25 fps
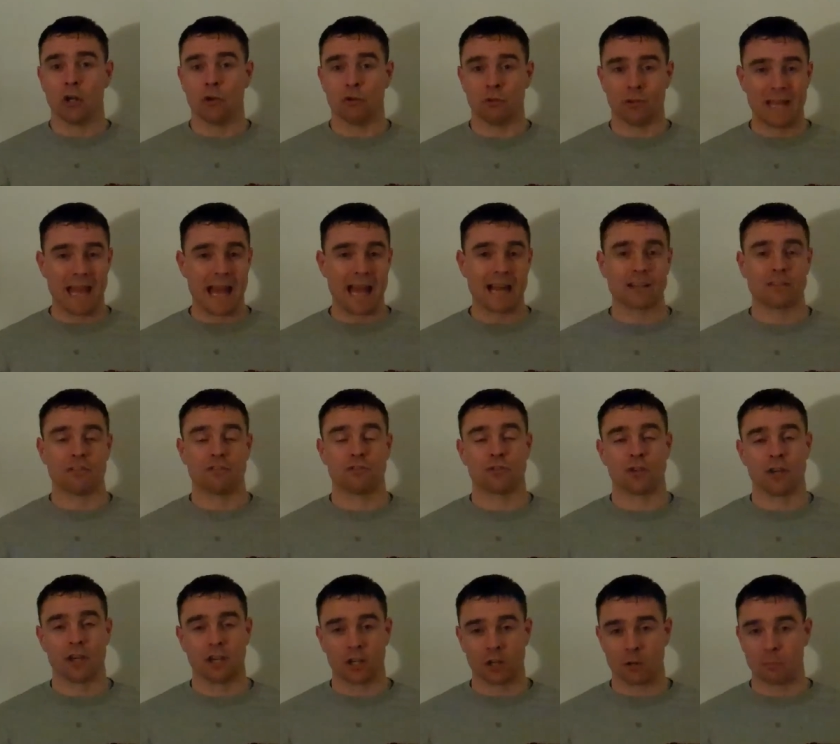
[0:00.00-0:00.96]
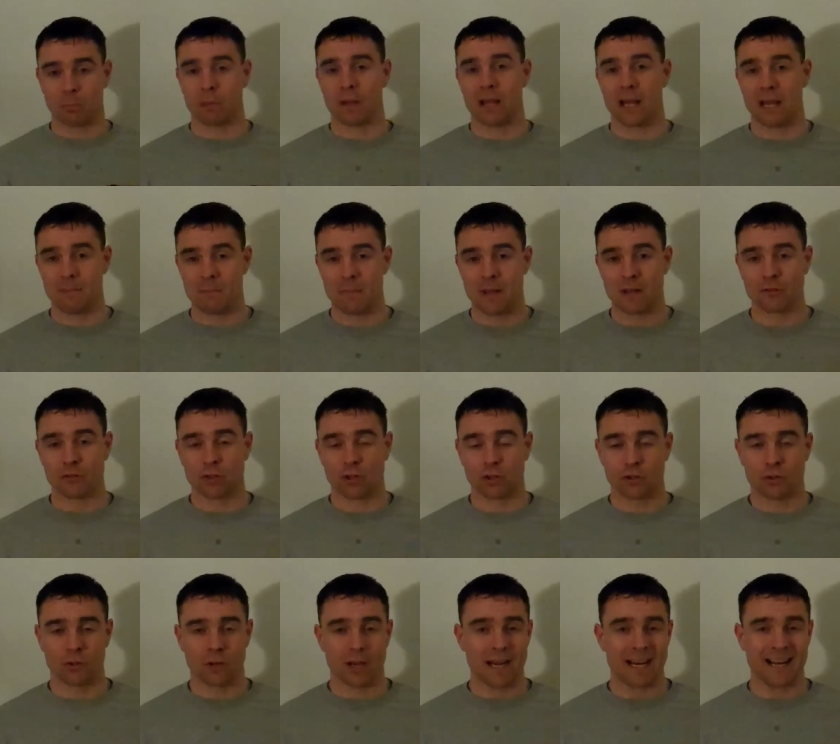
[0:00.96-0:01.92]
Reactive training or
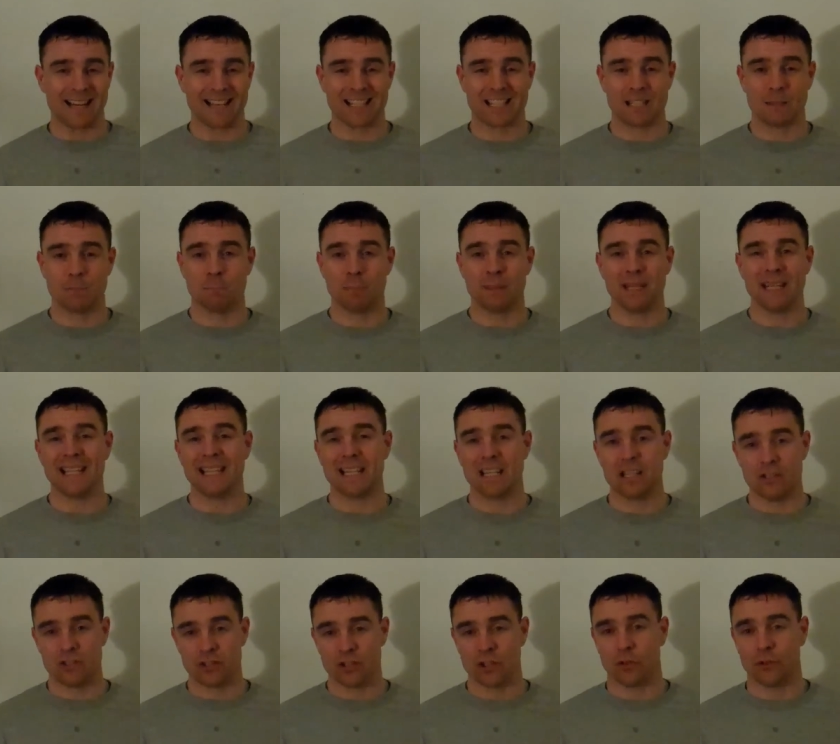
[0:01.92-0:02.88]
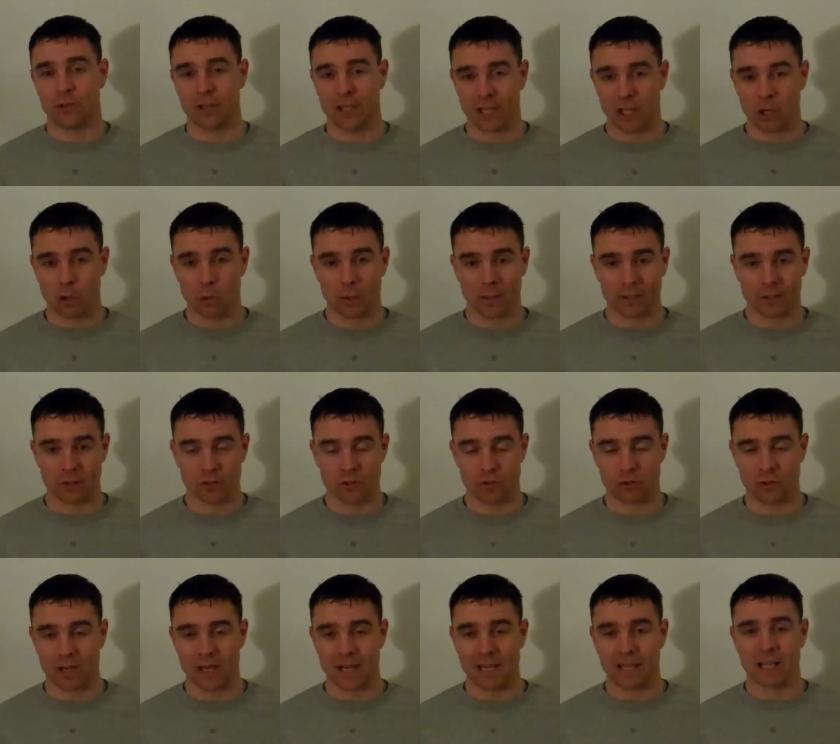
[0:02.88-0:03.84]
plyometric training, speed, agility, and quickness
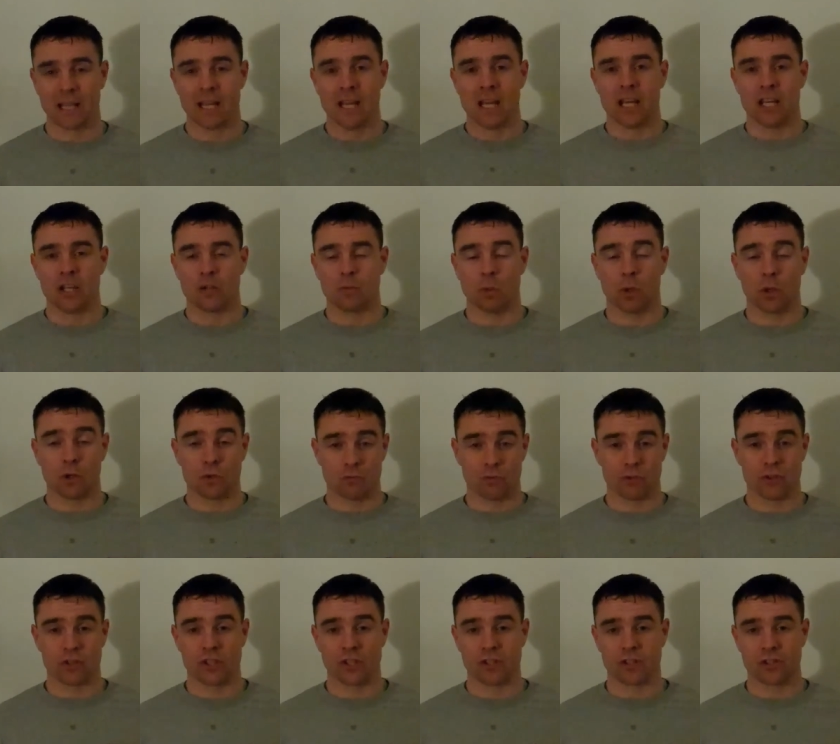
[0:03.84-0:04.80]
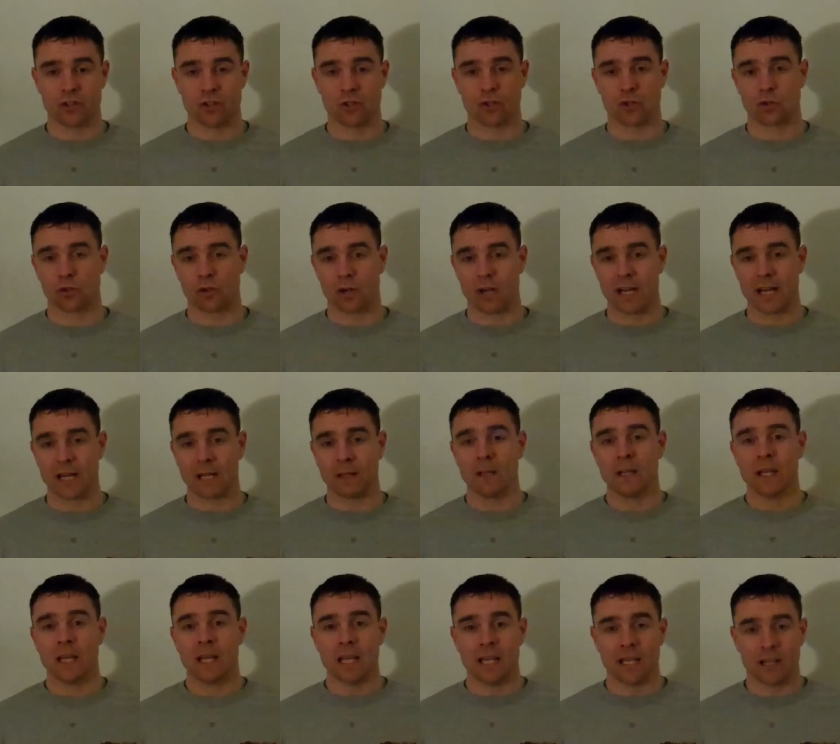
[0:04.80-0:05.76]
training, as well as resistance training
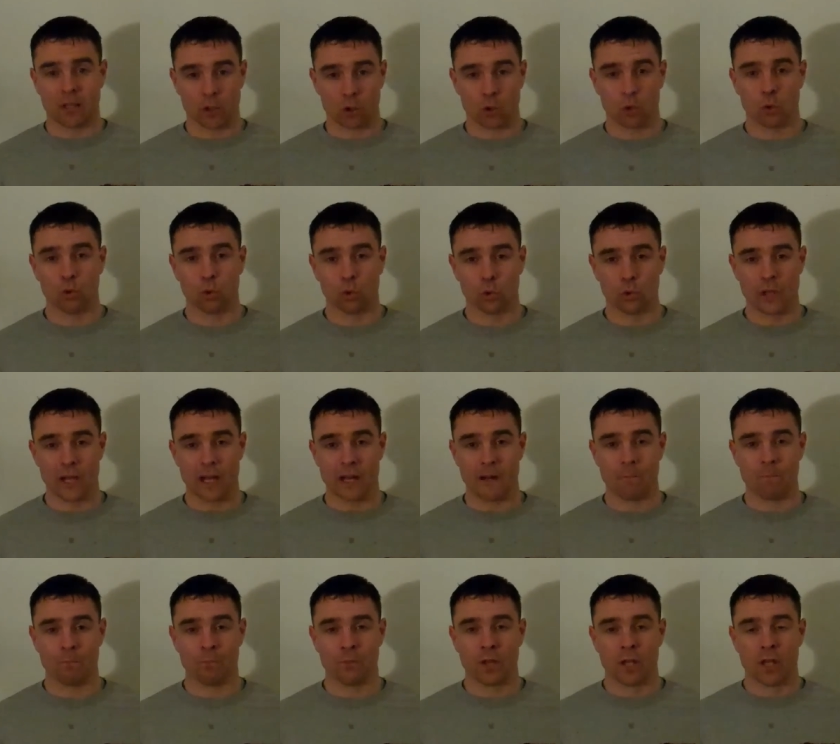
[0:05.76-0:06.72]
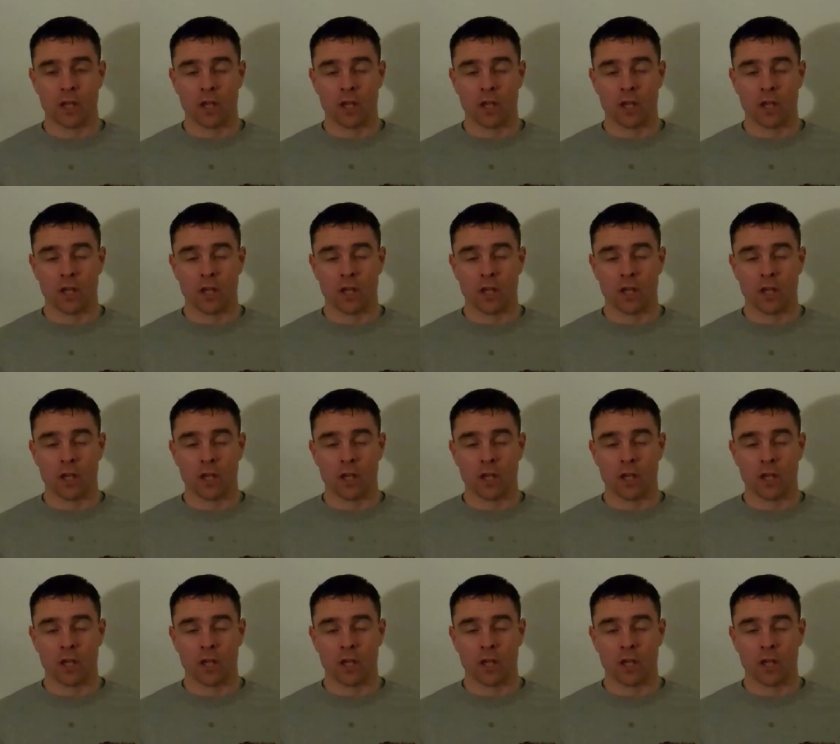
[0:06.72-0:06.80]
and a cool down.